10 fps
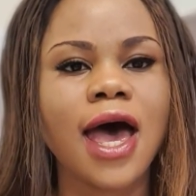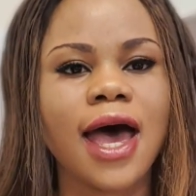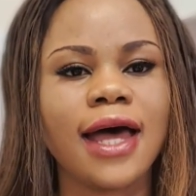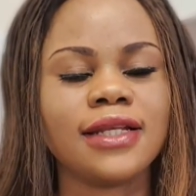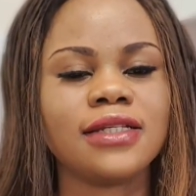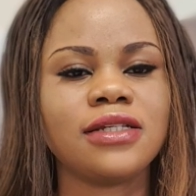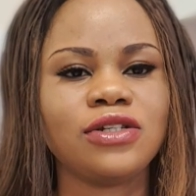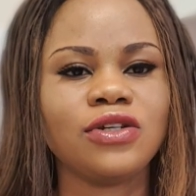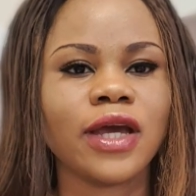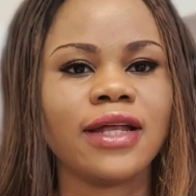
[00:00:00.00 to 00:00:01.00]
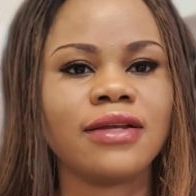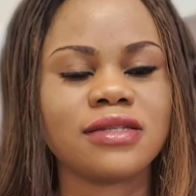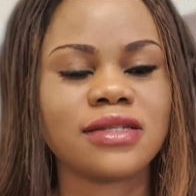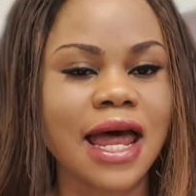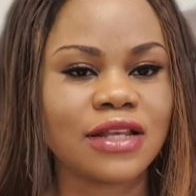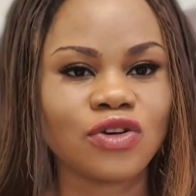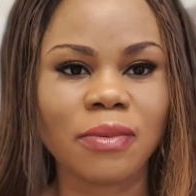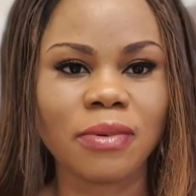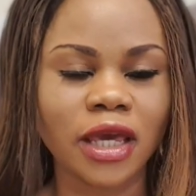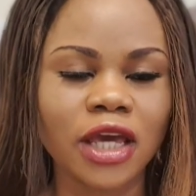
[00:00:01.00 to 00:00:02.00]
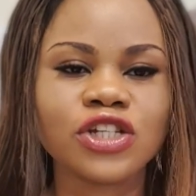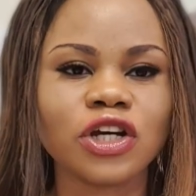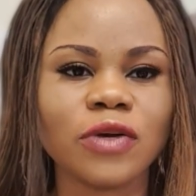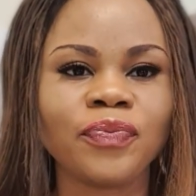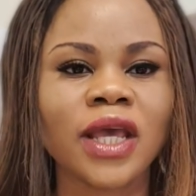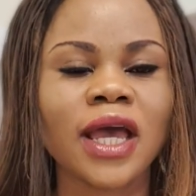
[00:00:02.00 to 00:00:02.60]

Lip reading: and you can start your application.